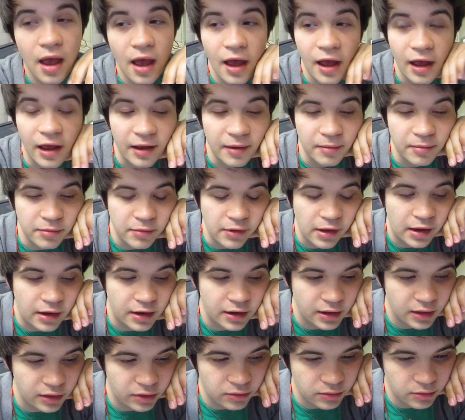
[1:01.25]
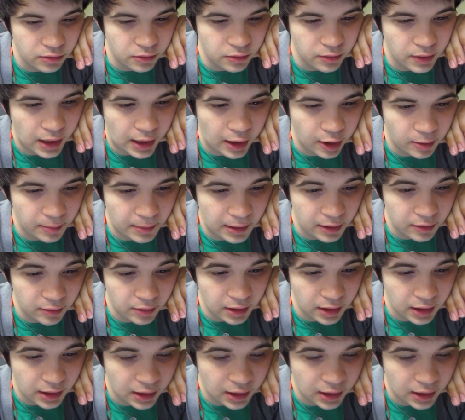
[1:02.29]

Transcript: I'm editing through Alamad right